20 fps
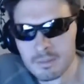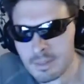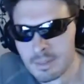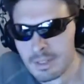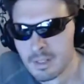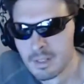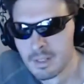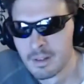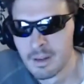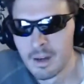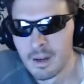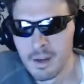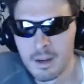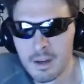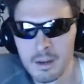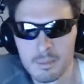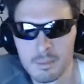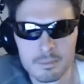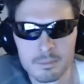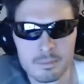
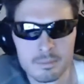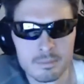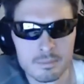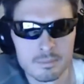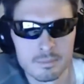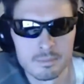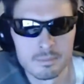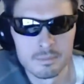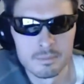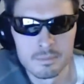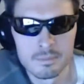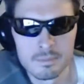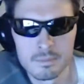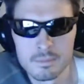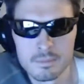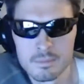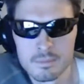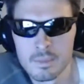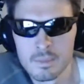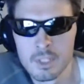Oh.
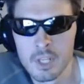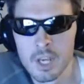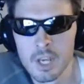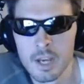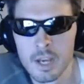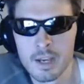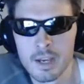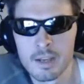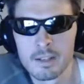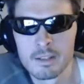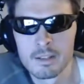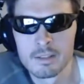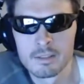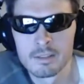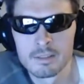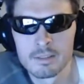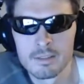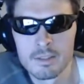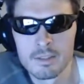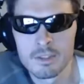Yeah.
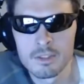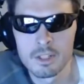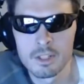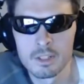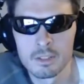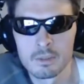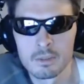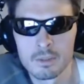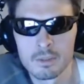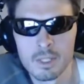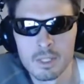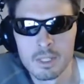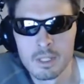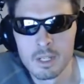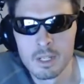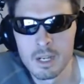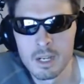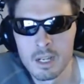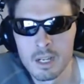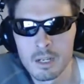So,
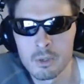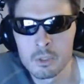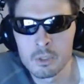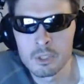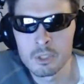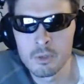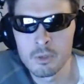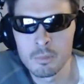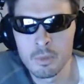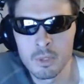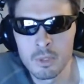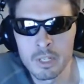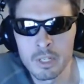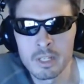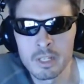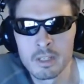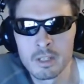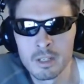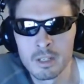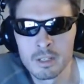also played
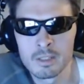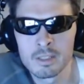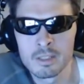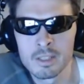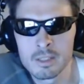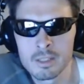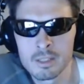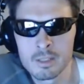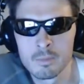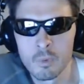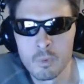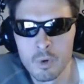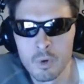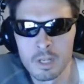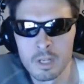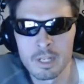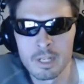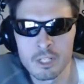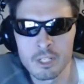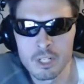some more
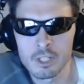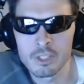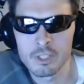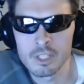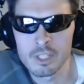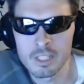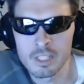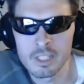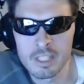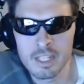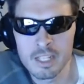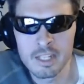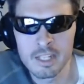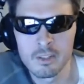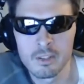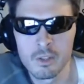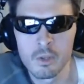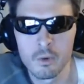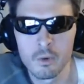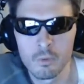NHL 16, the
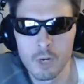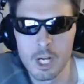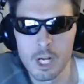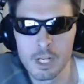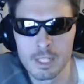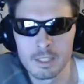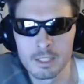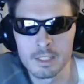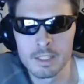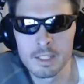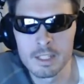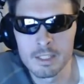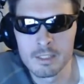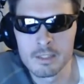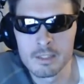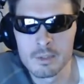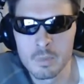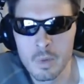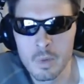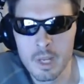little Rocket League
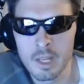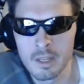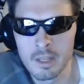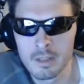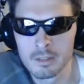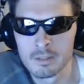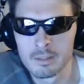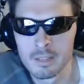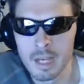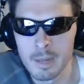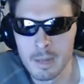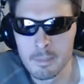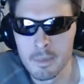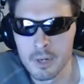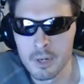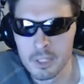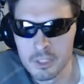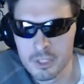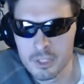this week. Not much.